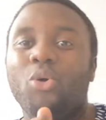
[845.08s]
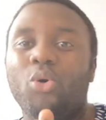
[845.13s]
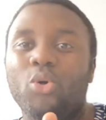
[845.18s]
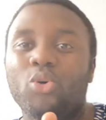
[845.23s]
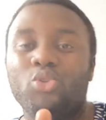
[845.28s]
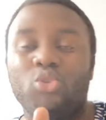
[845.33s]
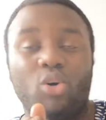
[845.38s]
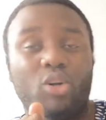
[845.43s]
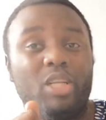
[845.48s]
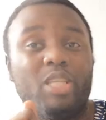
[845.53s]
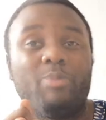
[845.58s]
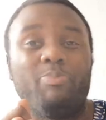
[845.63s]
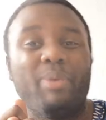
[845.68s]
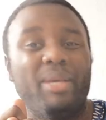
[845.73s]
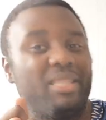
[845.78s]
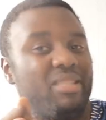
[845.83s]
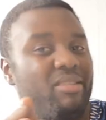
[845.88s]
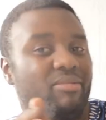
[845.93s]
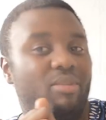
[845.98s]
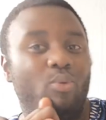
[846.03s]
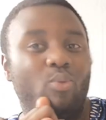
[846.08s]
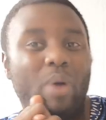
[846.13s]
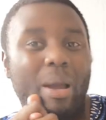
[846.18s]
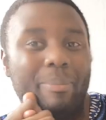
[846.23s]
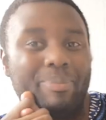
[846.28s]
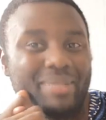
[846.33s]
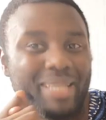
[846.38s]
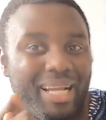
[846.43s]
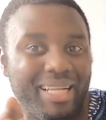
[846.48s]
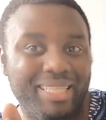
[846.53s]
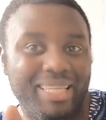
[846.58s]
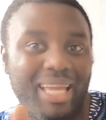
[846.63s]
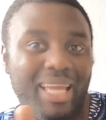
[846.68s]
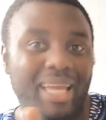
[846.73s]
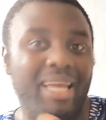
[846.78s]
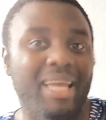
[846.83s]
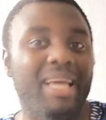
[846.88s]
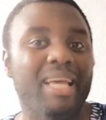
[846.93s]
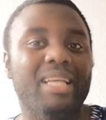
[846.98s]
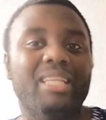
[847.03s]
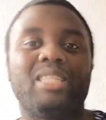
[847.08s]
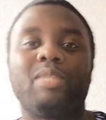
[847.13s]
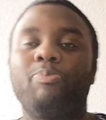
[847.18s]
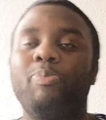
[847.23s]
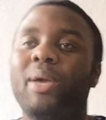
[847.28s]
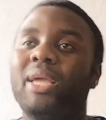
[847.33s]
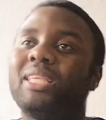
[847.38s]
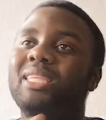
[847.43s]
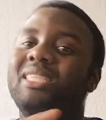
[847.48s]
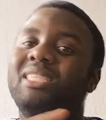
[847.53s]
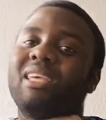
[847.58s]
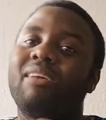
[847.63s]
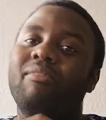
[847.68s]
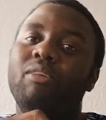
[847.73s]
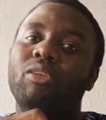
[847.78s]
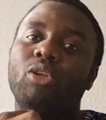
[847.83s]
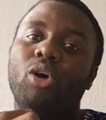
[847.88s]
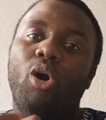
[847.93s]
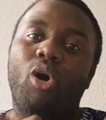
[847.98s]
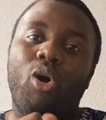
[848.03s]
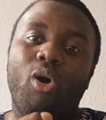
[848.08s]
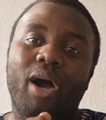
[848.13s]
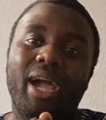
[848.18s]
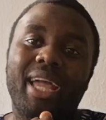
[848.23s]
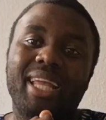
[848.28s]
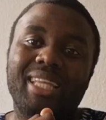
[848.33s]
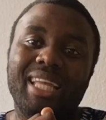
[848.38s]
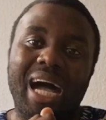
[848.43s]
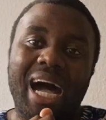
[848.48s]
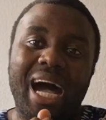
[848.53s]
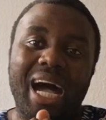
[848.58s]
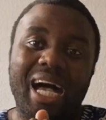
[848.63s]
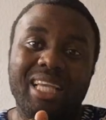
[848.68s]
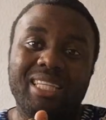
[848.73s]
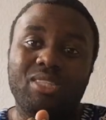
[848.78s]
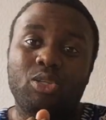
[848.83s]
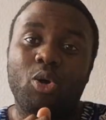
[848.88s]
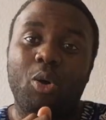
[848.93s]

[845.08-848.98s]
euros on a specific website there. Spend 7 or 8 hours